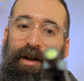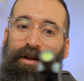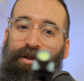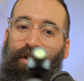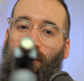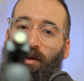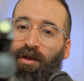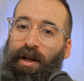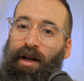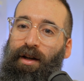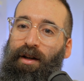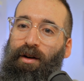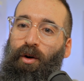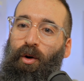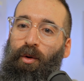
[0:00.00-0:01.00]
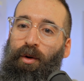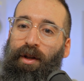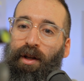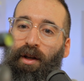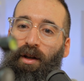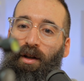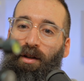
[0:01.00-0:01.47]
So there's like
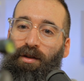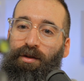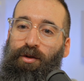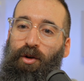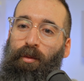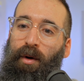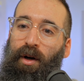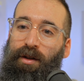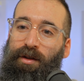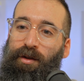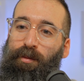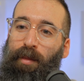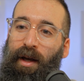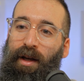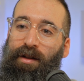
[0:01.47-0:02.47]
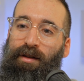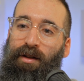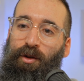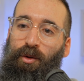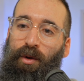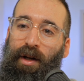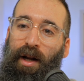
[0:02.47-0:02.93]
only so much space
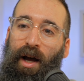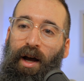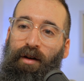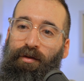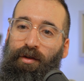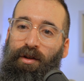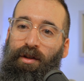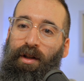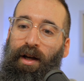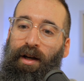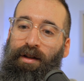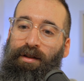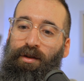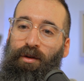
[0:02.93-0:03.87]
that you can have for the legs.